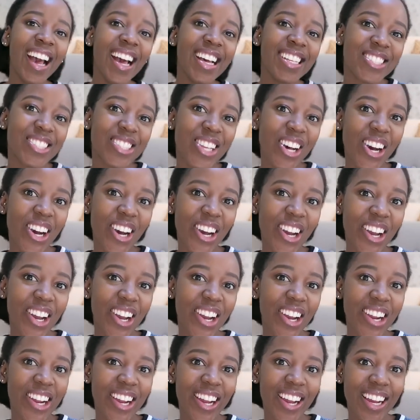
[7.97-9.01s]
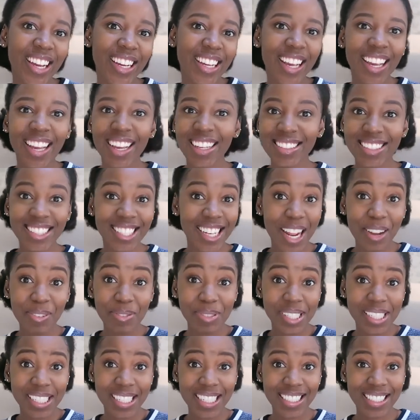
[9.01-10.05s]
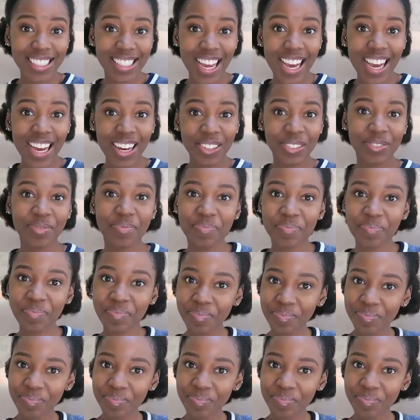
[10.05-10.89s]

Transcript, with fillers: So today we're sitting down.